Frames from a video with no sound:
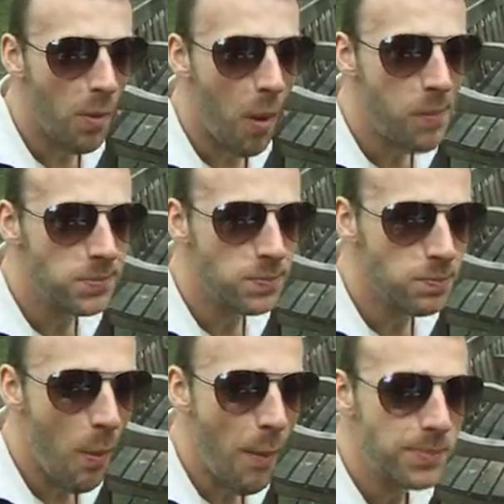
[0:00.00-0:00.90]
to thank you
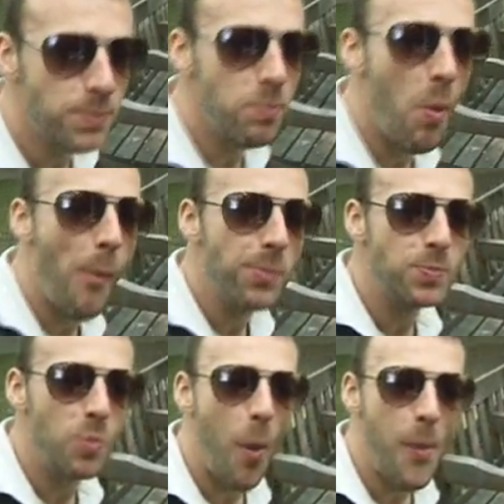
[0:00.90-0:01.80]
for allowing us that
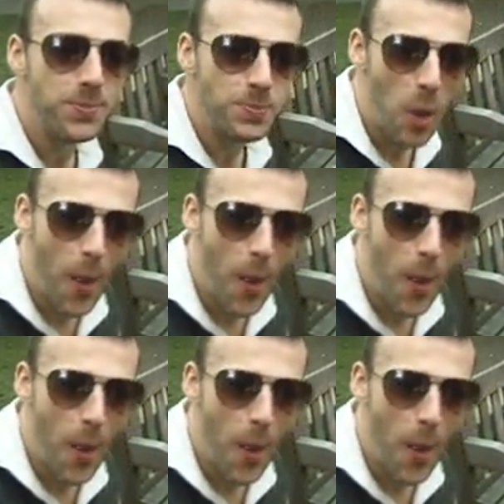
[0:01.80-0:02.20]
opportunity. It's